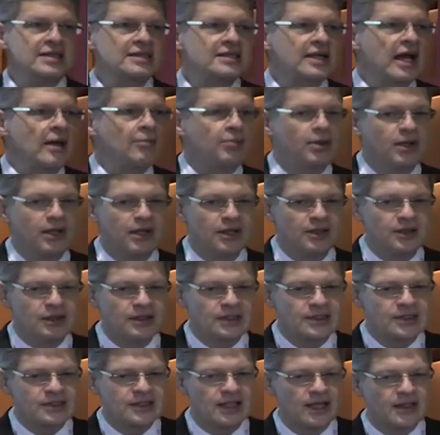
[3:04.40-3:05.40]
step here
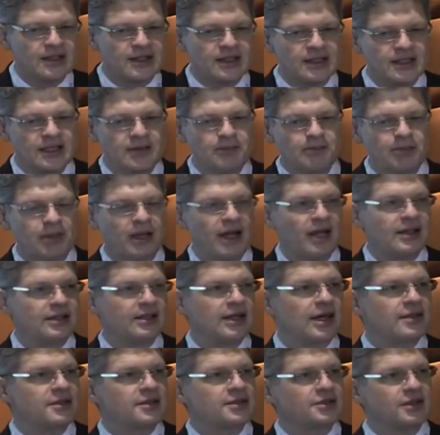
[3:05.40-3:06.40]
is that the
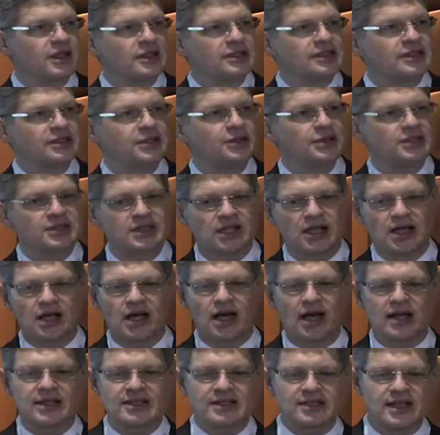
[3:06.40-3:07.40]
implant and the transducer
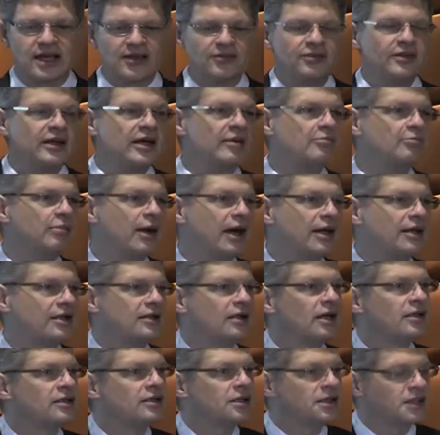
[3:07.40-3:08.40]
are safely
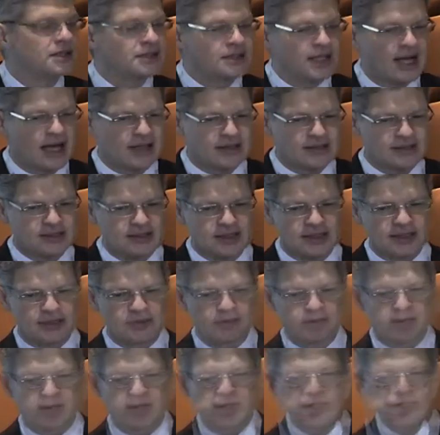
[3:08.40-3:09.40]
embedded under intact
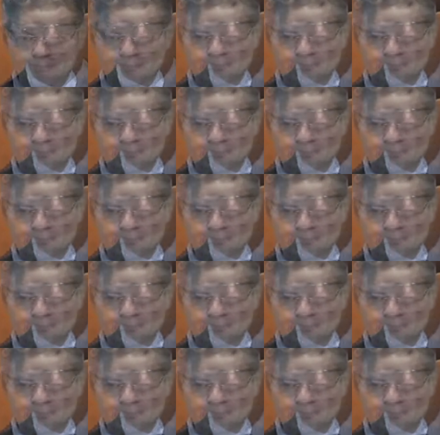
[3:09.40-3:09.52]
skin.